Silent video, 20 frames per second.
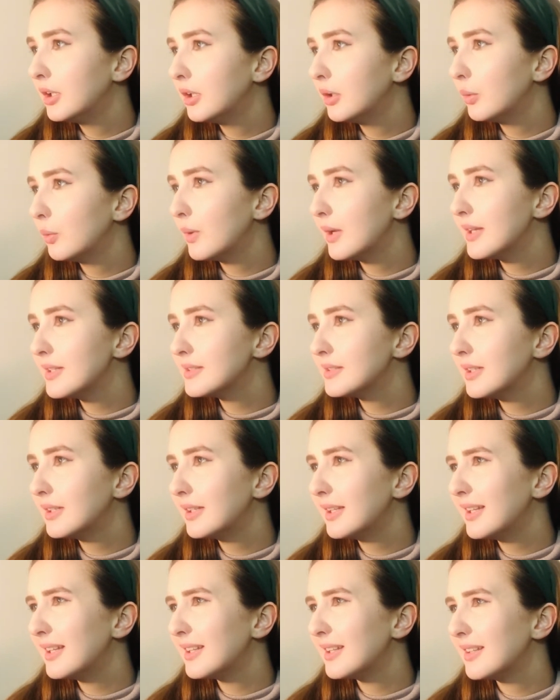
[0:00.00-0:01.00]
Where's the
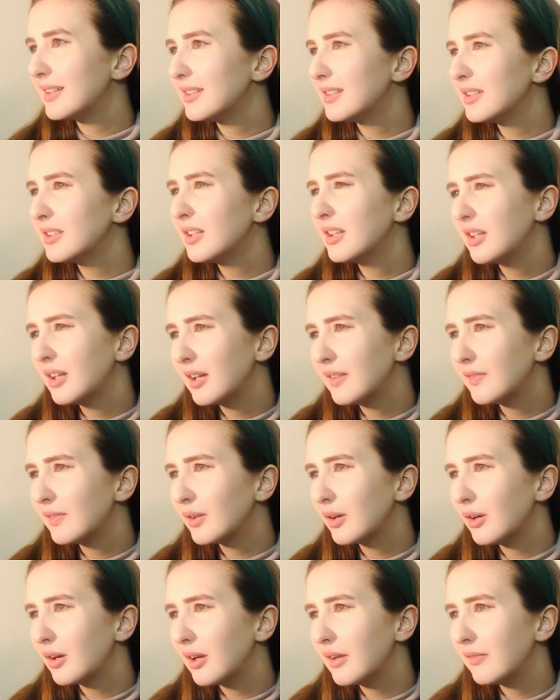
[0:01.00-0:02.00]
list? I
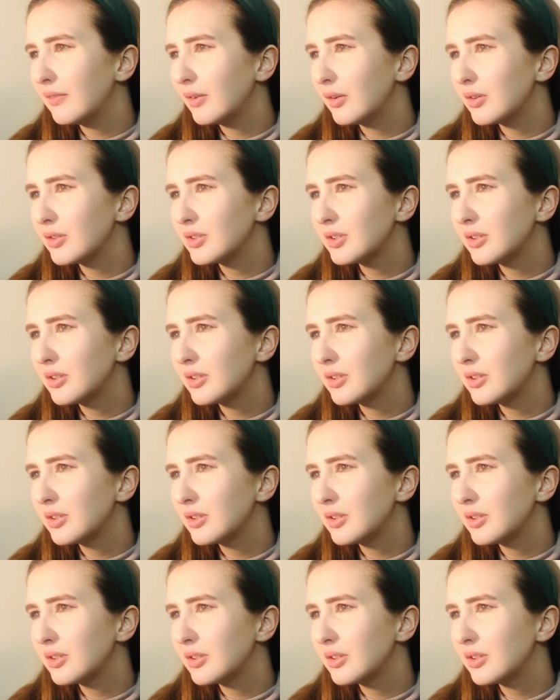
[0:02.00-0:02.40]
forgot, I've lost.